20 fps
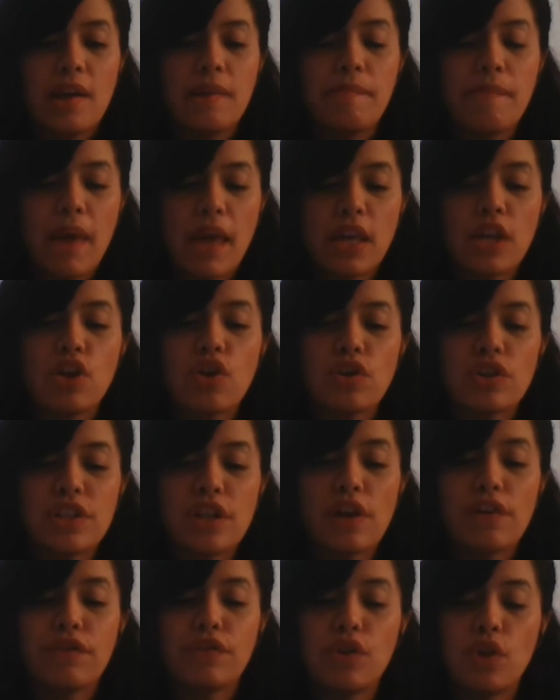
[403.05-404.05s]
make
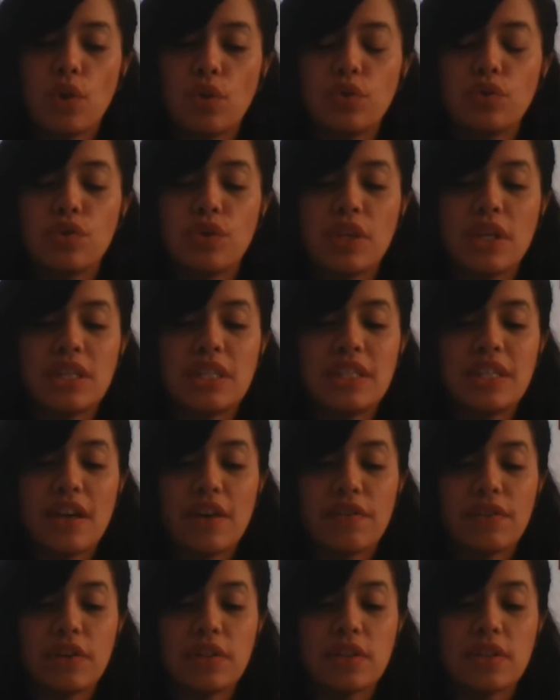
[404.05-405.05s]
yourself known to these
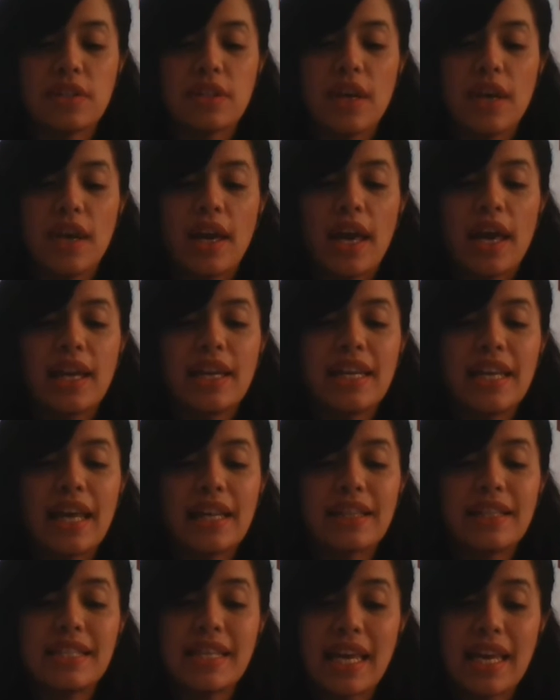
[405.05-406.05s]
devils, and
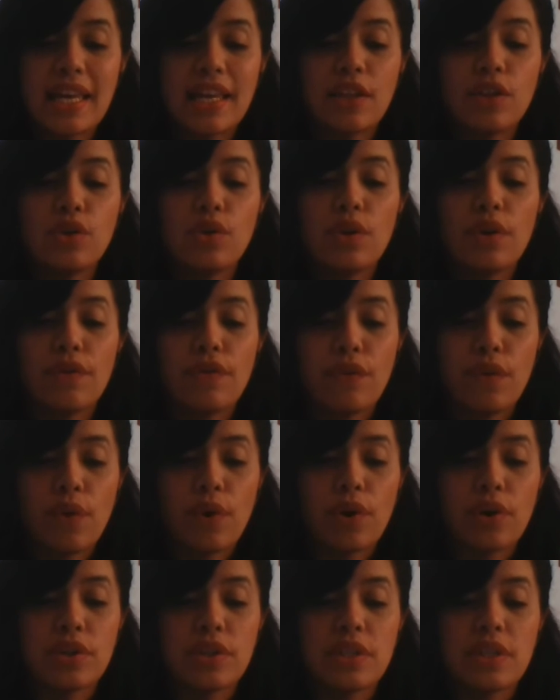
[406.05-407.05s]
get taken to La
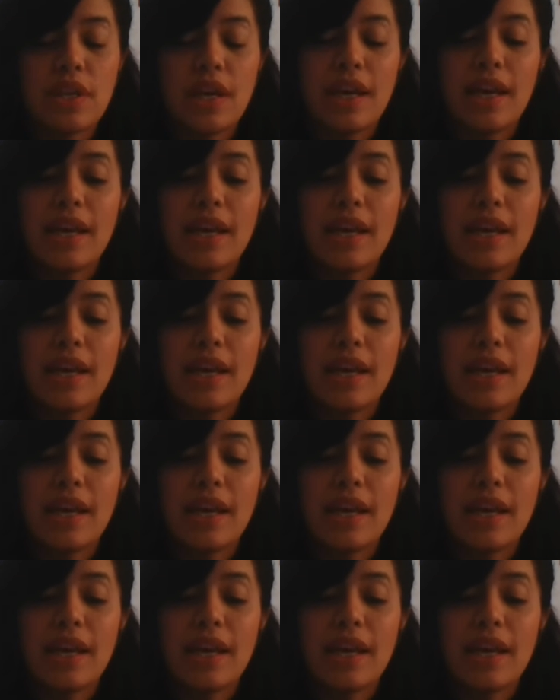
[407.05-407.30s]
Force.